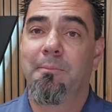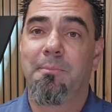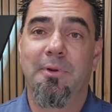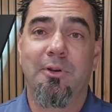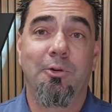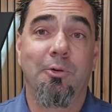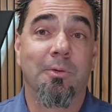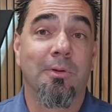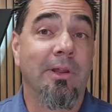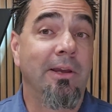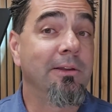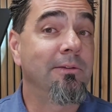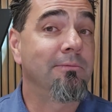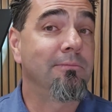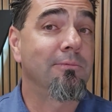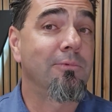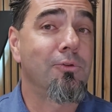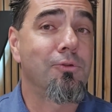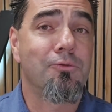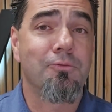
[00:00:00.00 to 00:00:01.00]
I've been doing
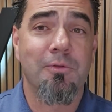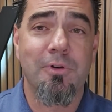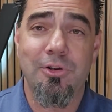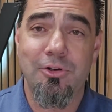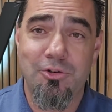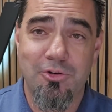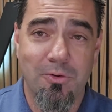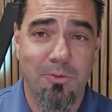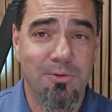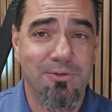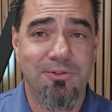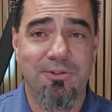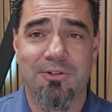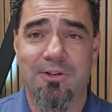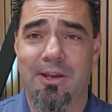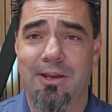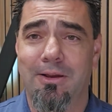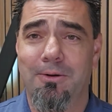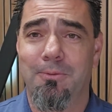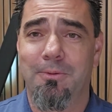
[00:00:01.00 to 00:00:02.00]
like 3 showings a
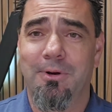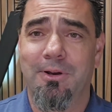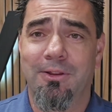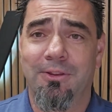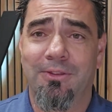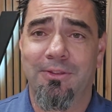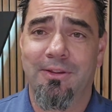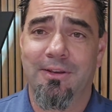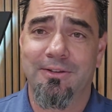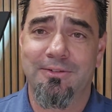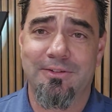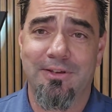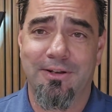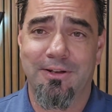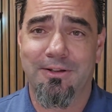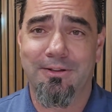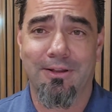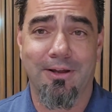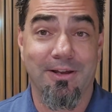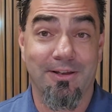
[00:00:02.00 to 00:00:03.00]
day with a
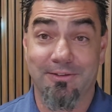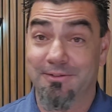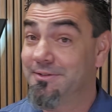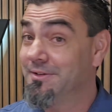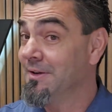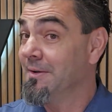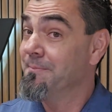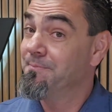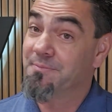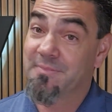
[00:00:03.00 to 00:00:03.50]
set of clients.